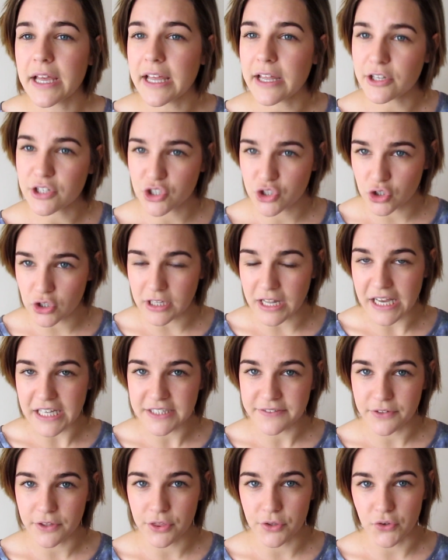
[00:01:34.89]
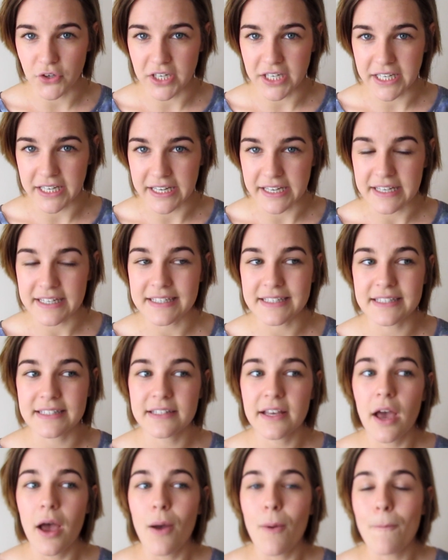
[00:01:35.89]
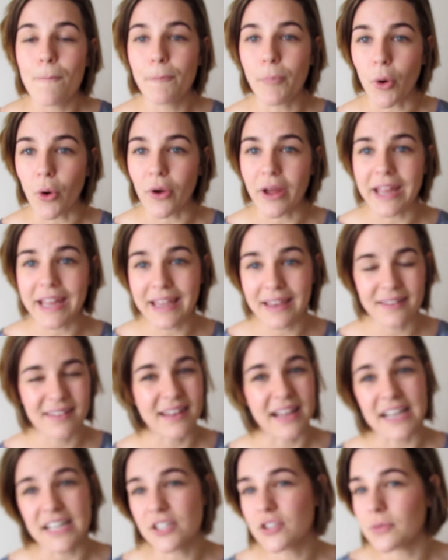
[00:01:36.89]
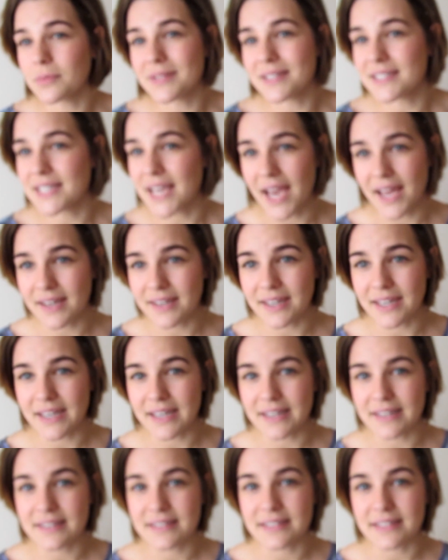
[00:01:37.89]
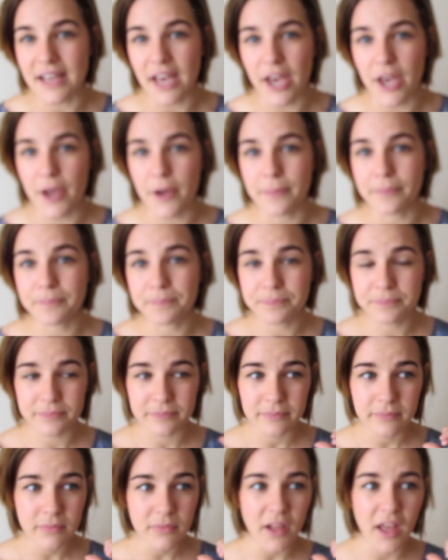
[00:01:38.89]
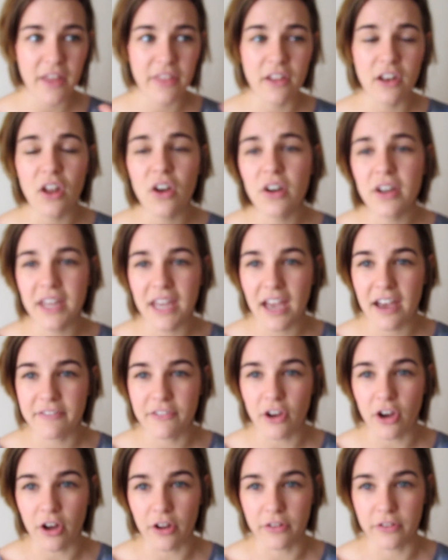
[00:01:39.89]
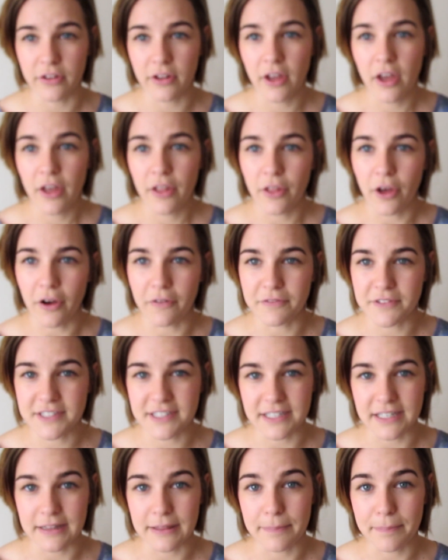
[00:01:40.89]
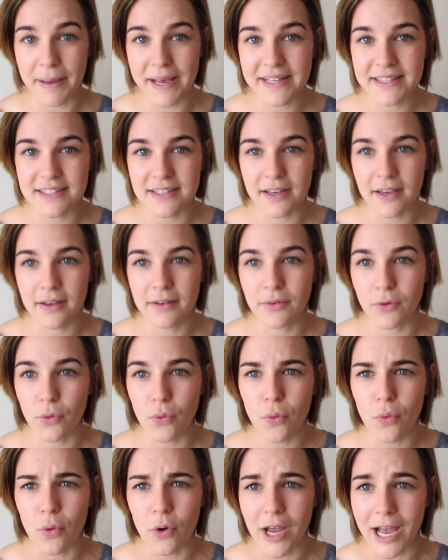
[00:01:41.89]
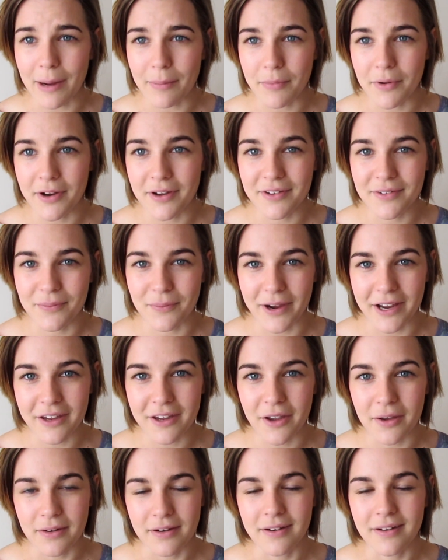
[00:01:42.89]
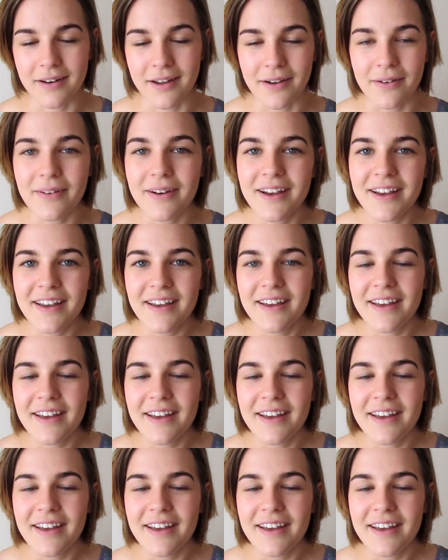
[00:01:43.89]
it should last for 3 years, but it can last up to 10 years. And the longer you have it on, obviously the better. Ooh, camera, why are you going in and out?